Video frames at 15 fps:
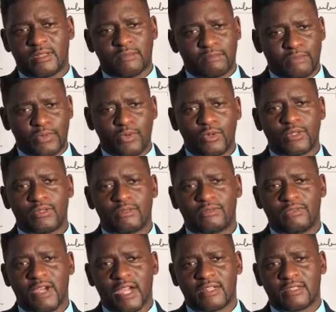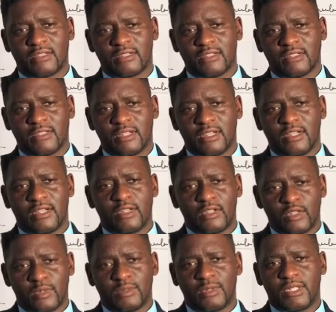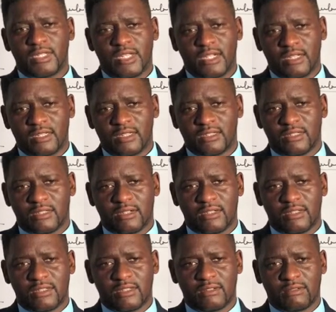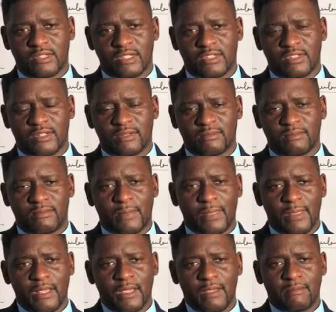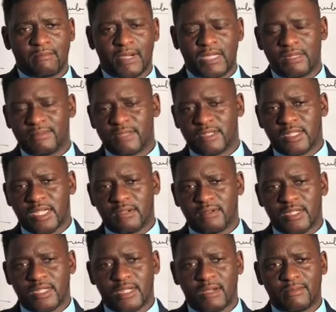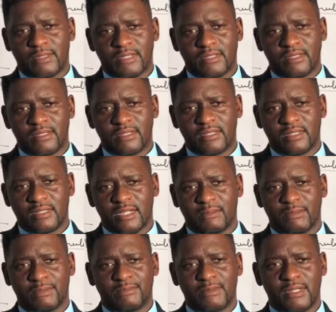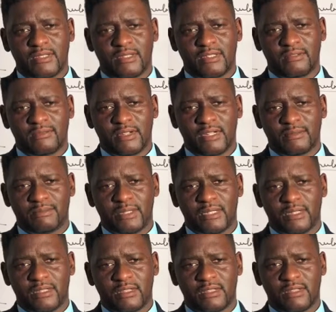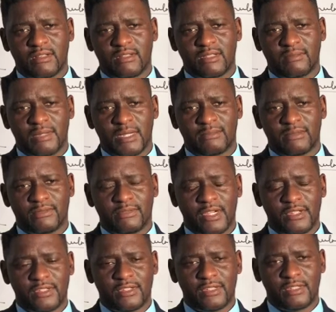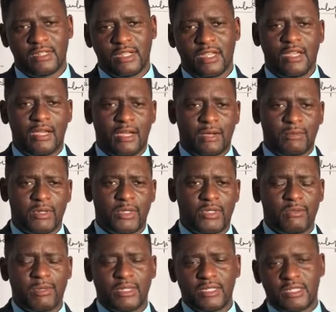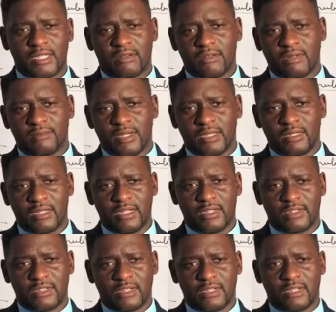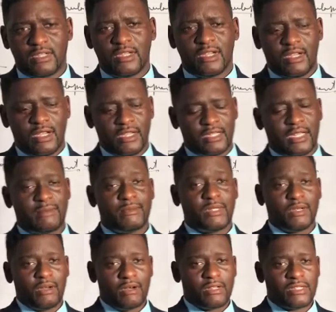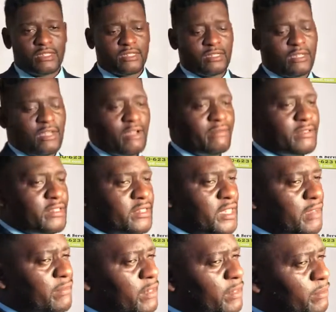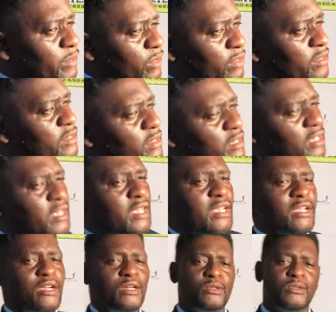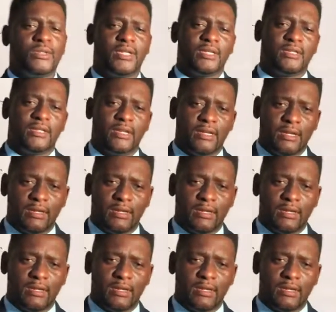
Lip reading: important factors to be taken into consideration. My name is Gary Thompson. I'm a business development consultant by profession. I'm a humanitarian by nature, and I'm the author of several books, including